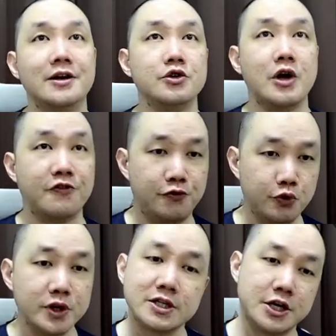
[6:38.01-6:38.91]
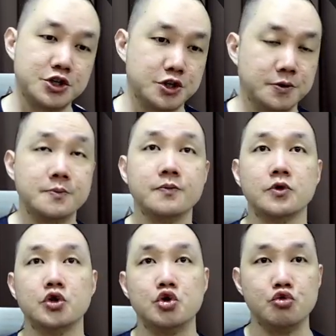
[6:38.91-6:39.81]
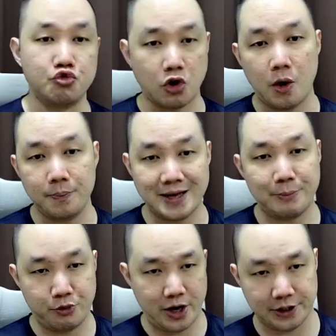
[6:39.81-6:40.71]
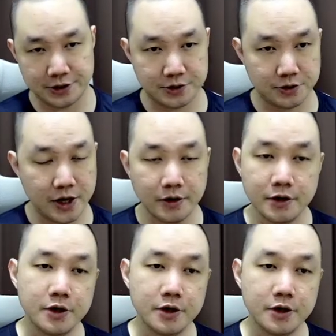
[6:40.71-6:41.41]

have full intention to drop that practice, okay?